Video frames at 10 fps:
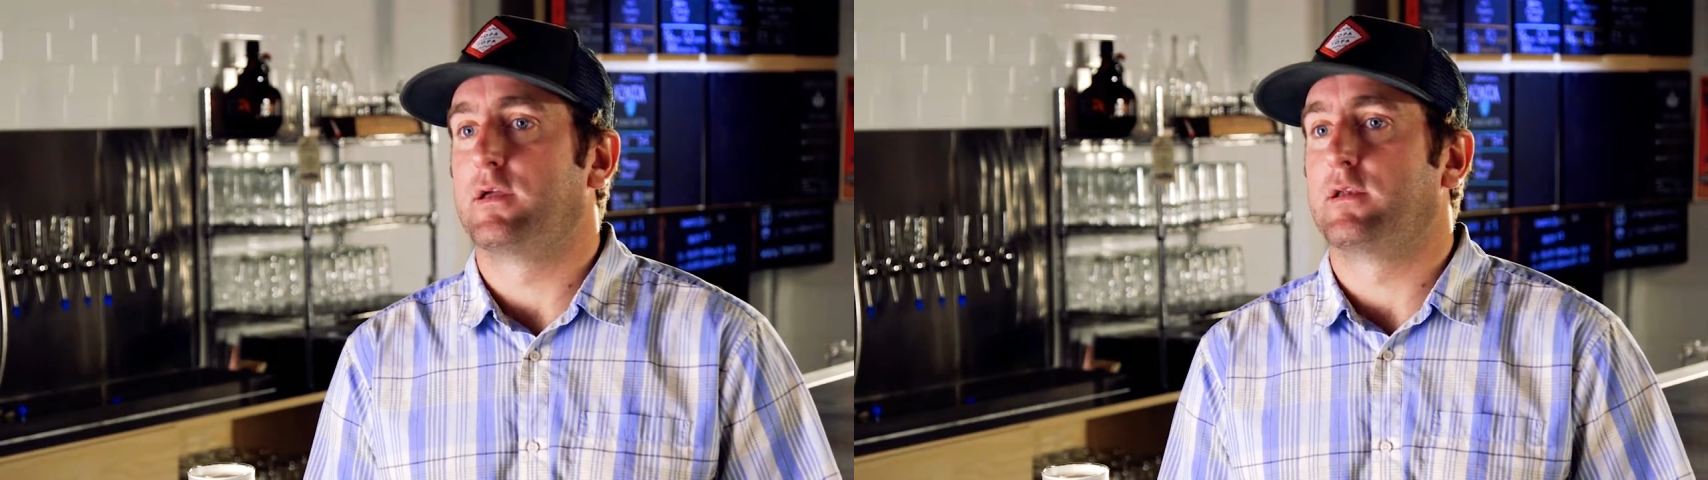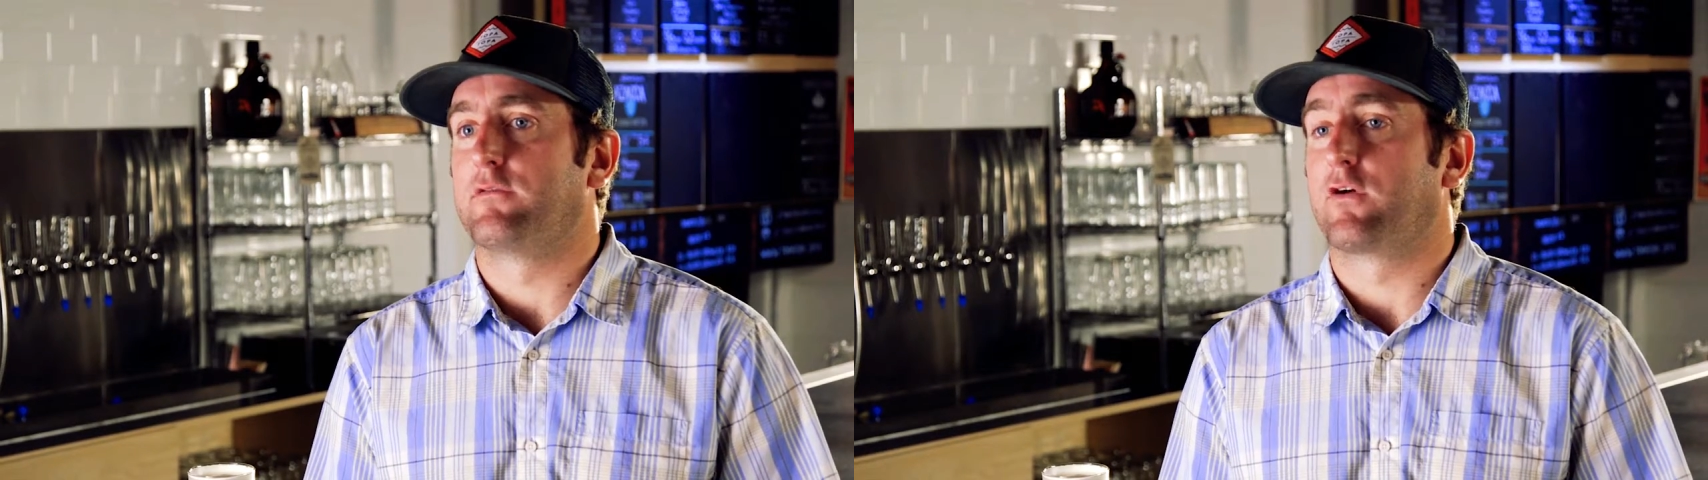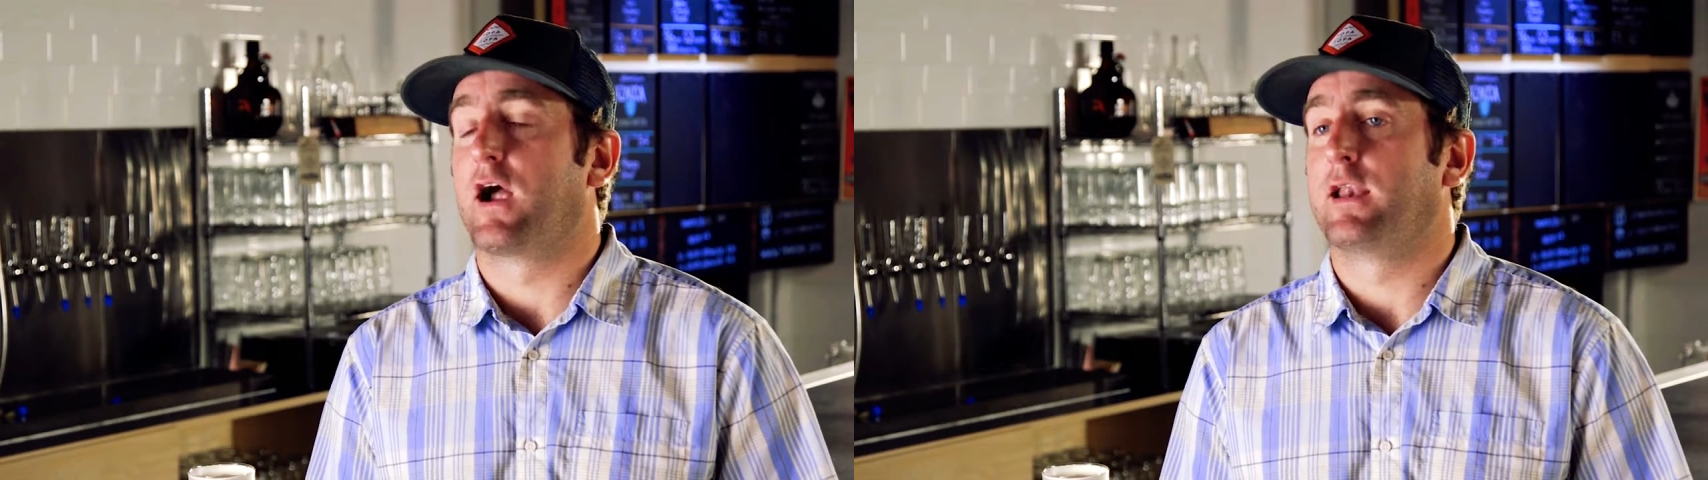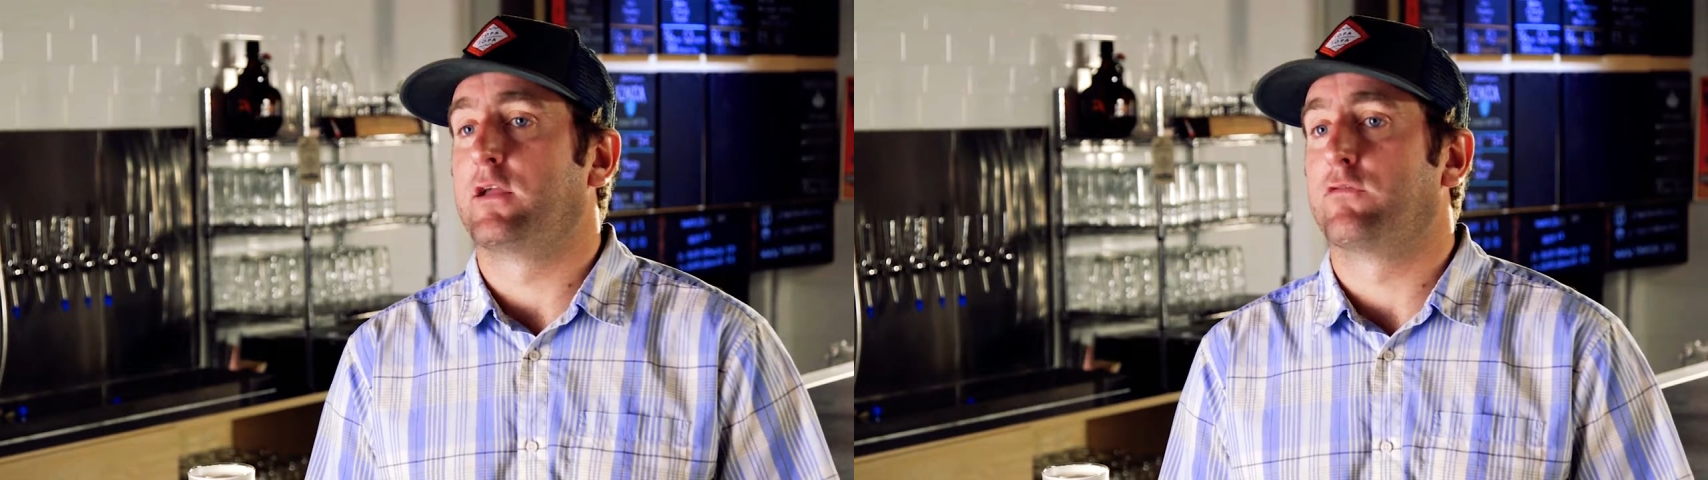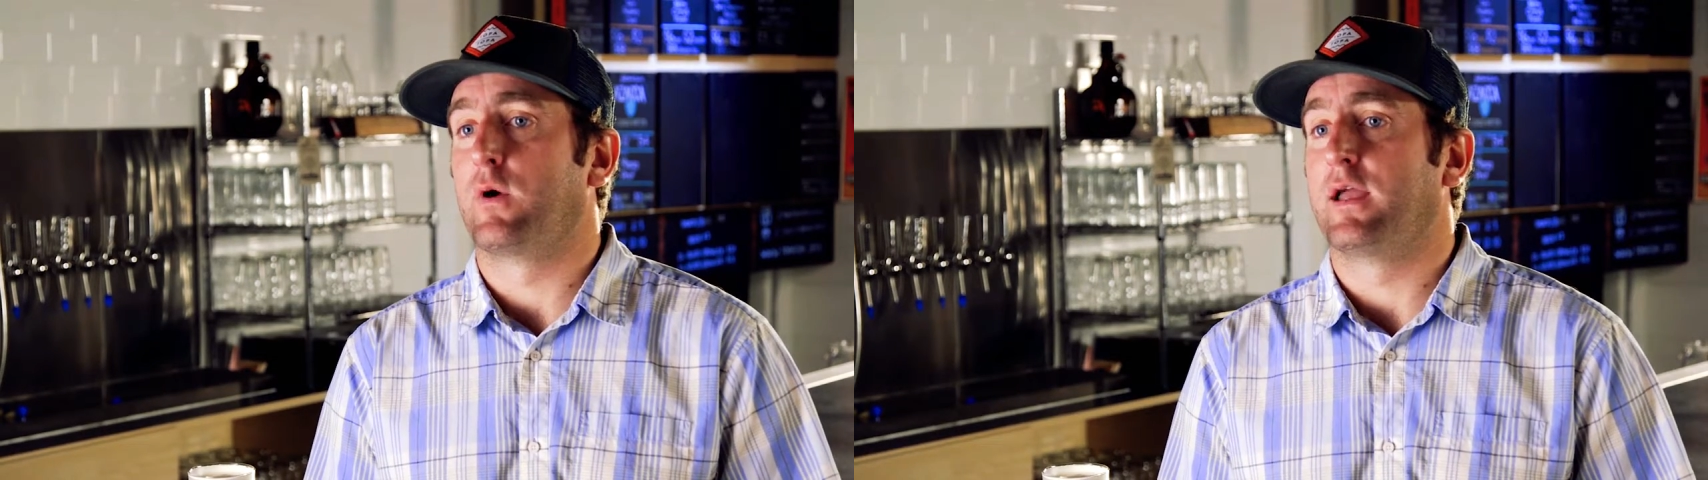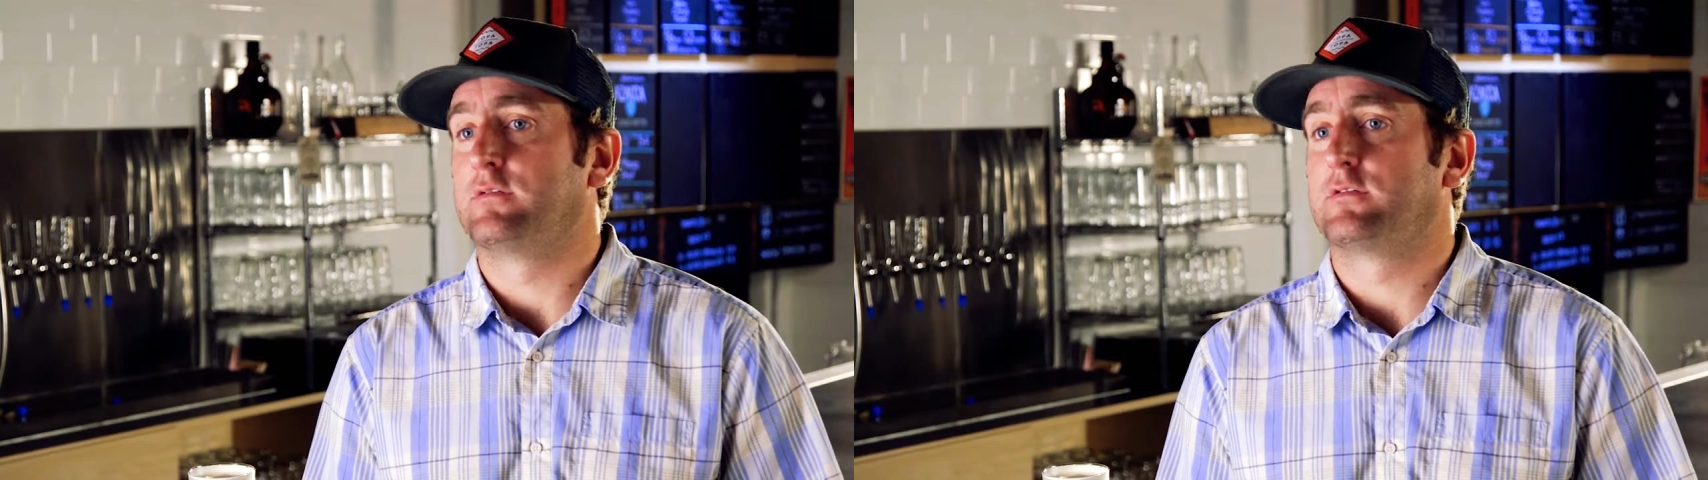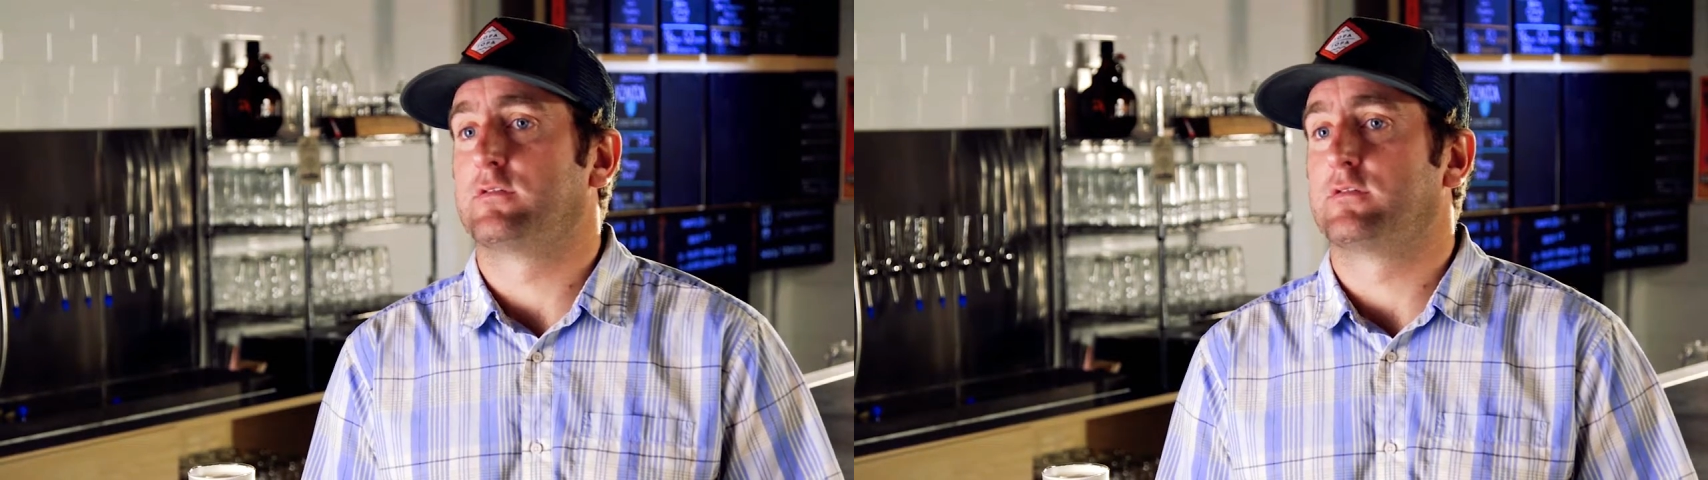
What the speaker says: in a variety of ways.